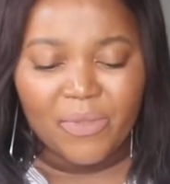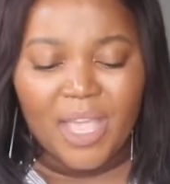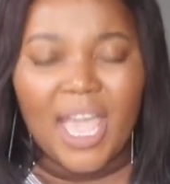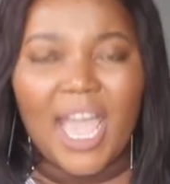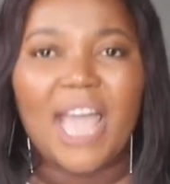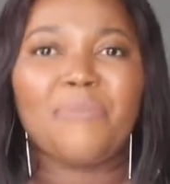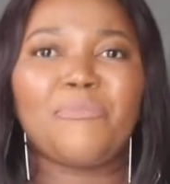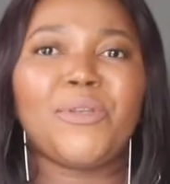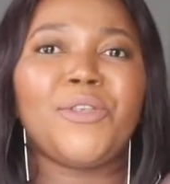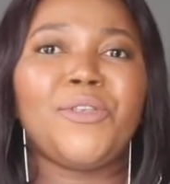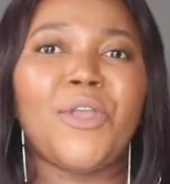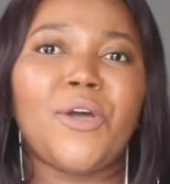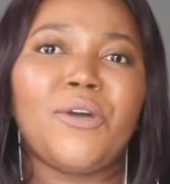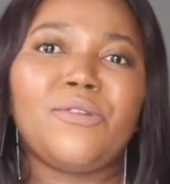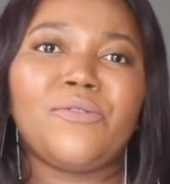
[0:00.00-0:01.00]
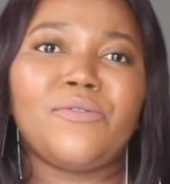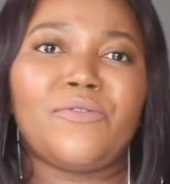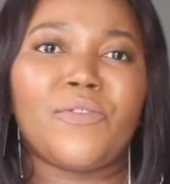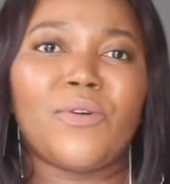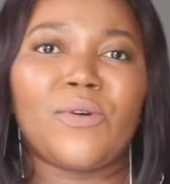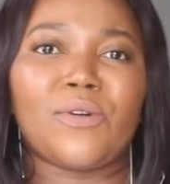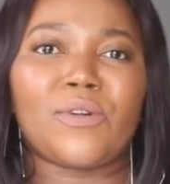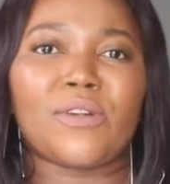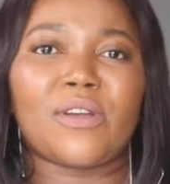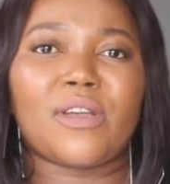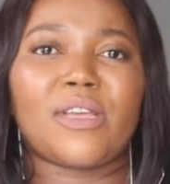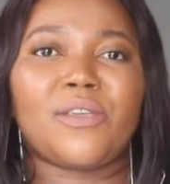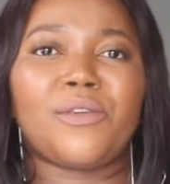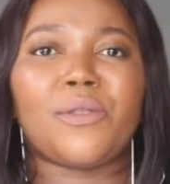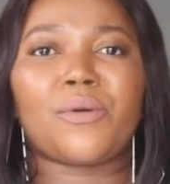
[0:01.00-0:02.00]
had been known for,
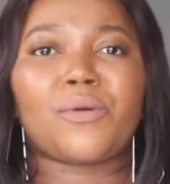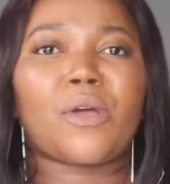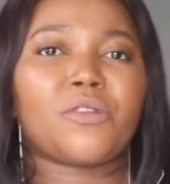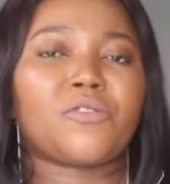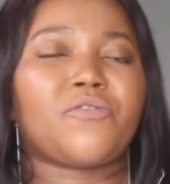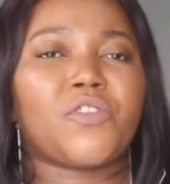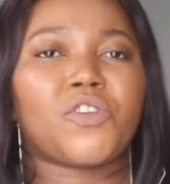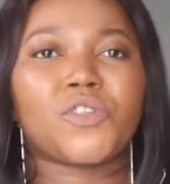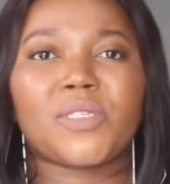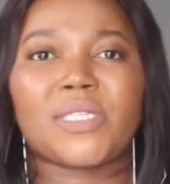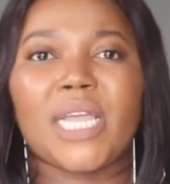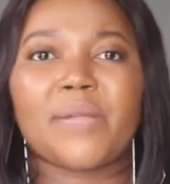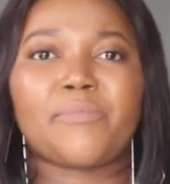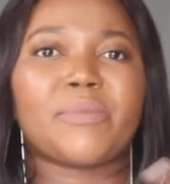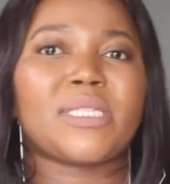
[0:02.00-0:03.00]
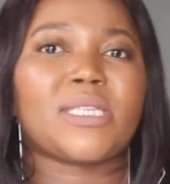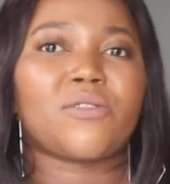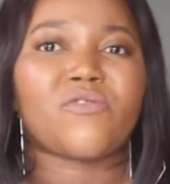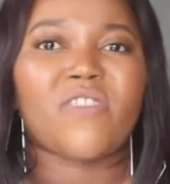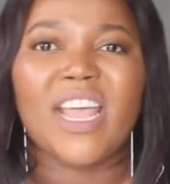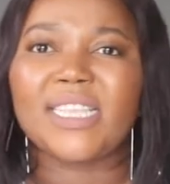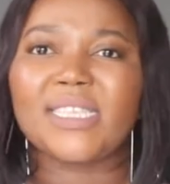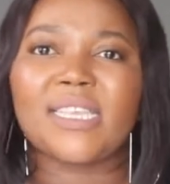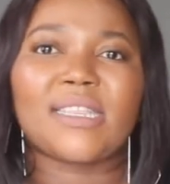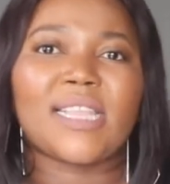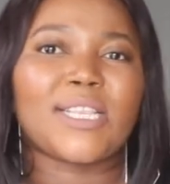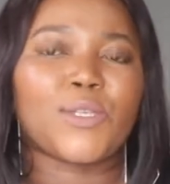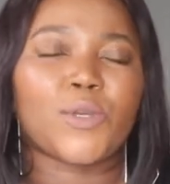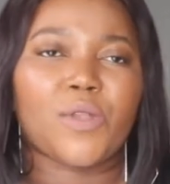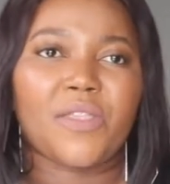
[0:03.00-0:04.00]
controversial statements and rants and
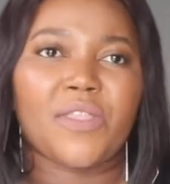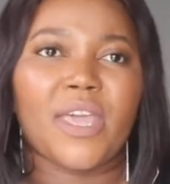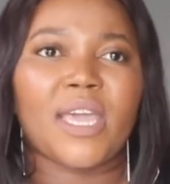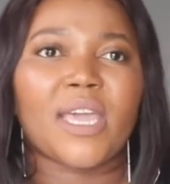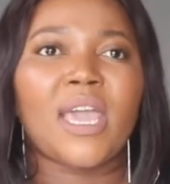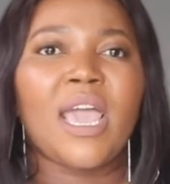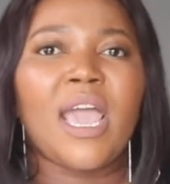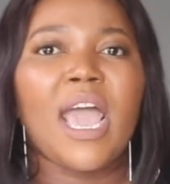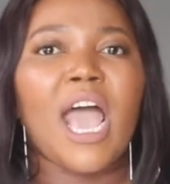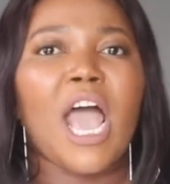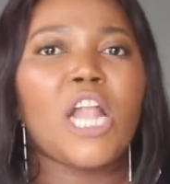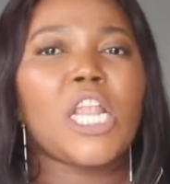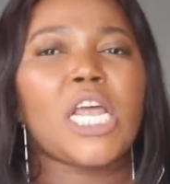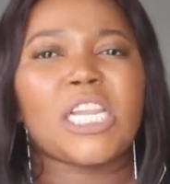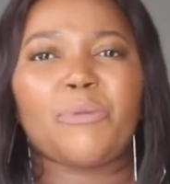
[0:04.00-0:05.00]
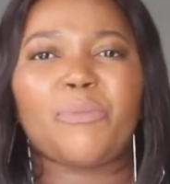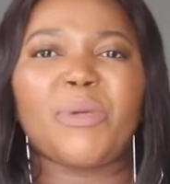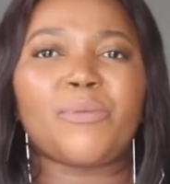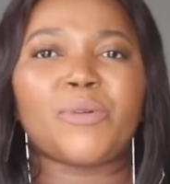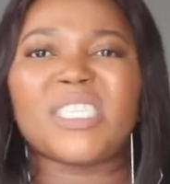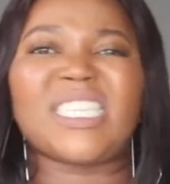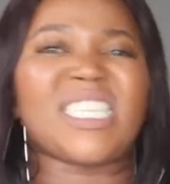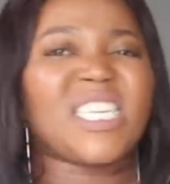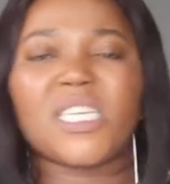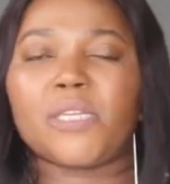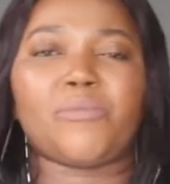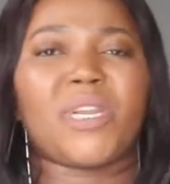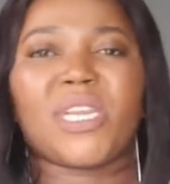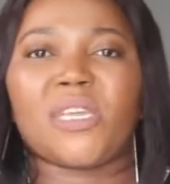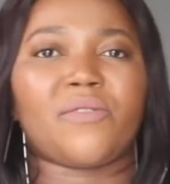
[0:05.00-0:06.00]
that sort of thing, a lot of people didn't
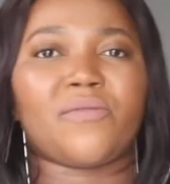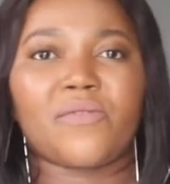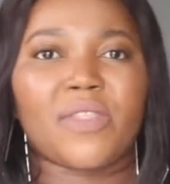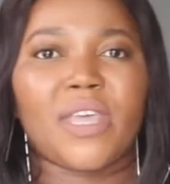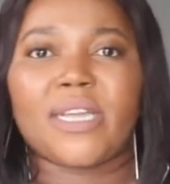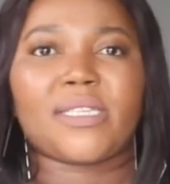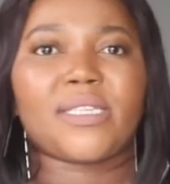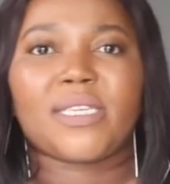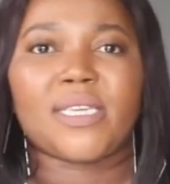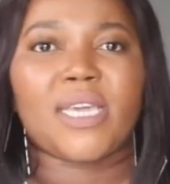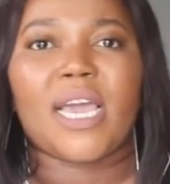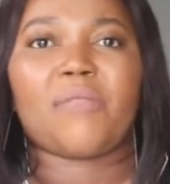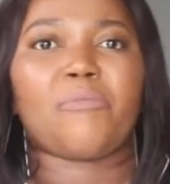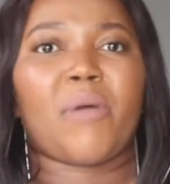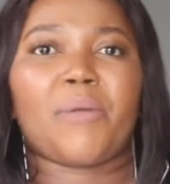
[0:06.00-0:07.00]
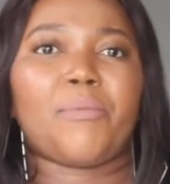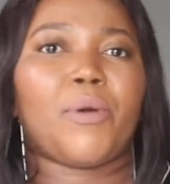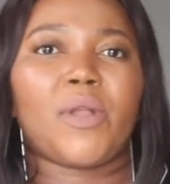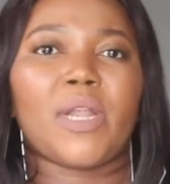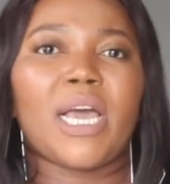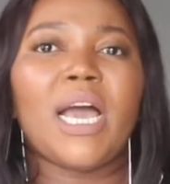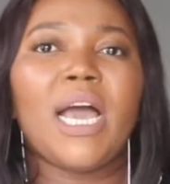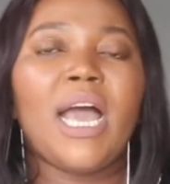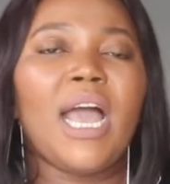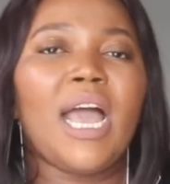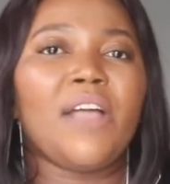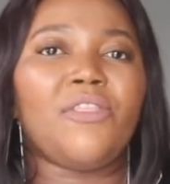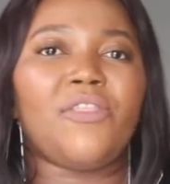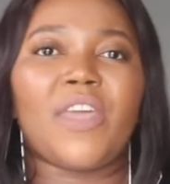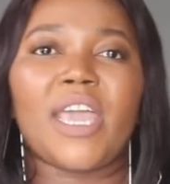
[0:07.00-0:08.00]
believe that he had bipolar.
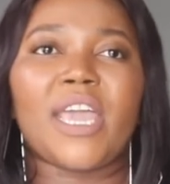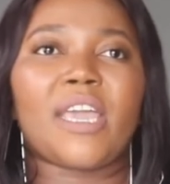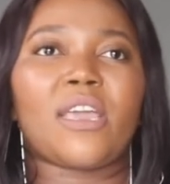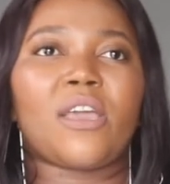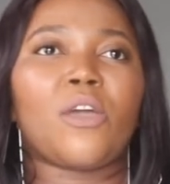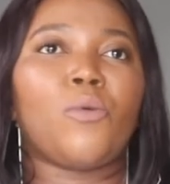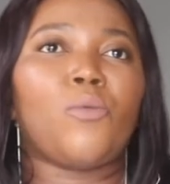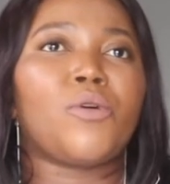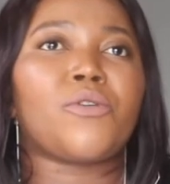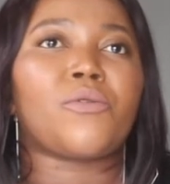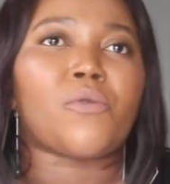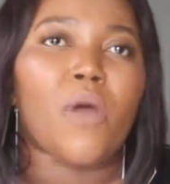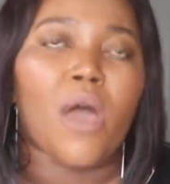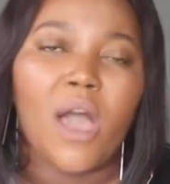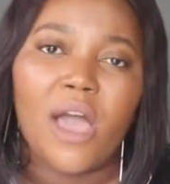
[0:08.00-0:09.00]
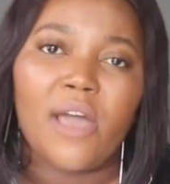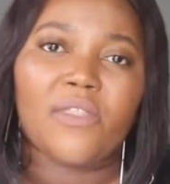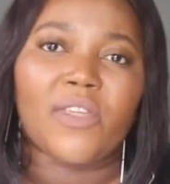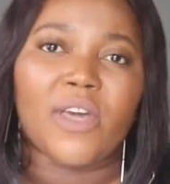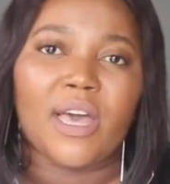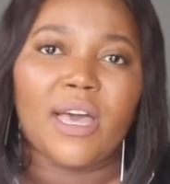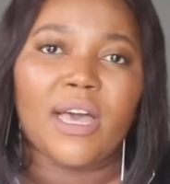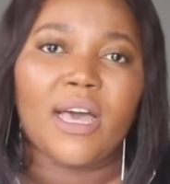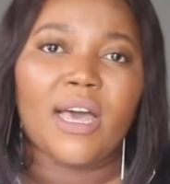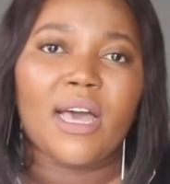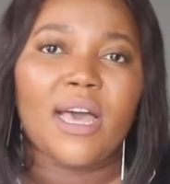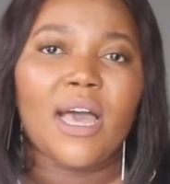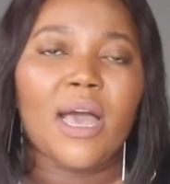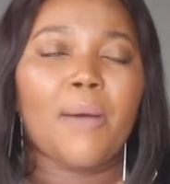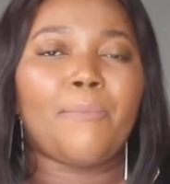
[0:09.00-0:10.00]
They would
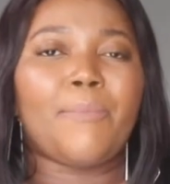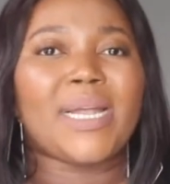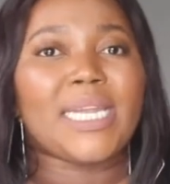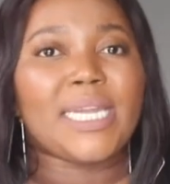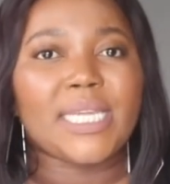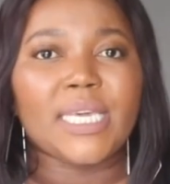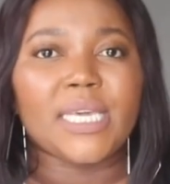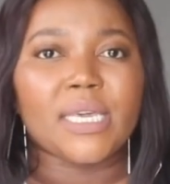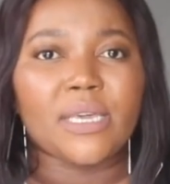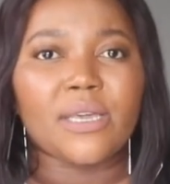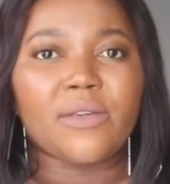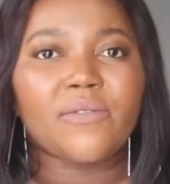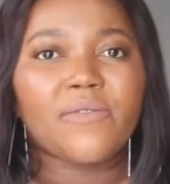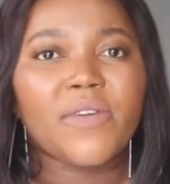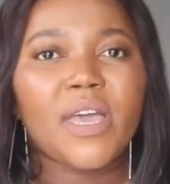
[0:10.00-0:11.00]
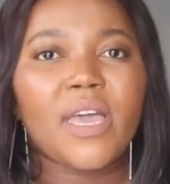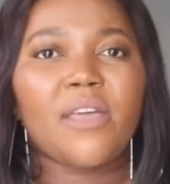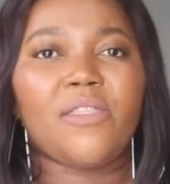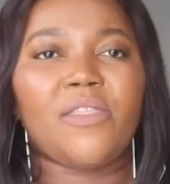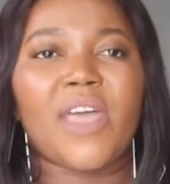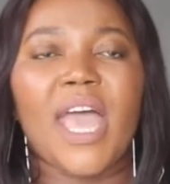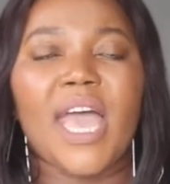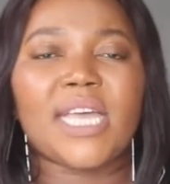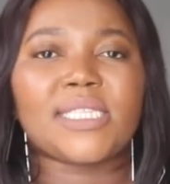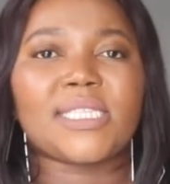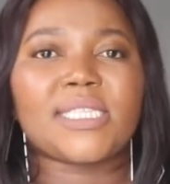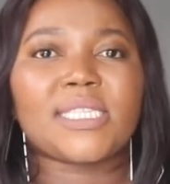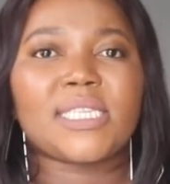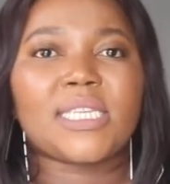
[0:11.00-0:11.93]
rather believe that,